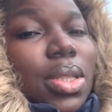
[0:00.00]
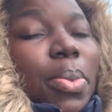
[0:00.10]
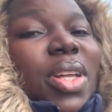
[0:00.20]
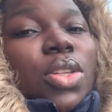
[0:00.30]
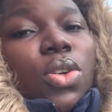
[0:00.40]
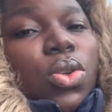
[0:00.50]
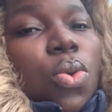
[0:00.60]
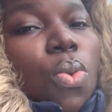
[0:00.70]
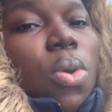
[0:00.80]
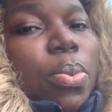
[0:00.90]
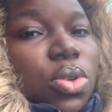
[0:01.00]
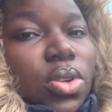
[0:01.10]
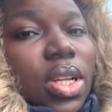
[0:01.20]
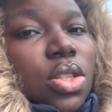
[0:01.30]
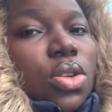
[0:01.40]
depending on what
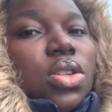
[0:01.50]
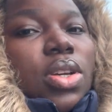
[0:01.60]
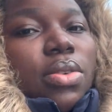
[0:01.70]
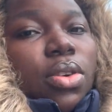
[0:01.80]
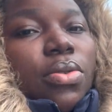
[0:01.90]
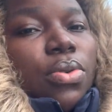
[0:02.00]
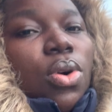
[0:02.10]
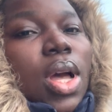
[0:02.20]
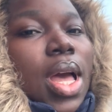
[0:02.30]
postgraduate study you are going for.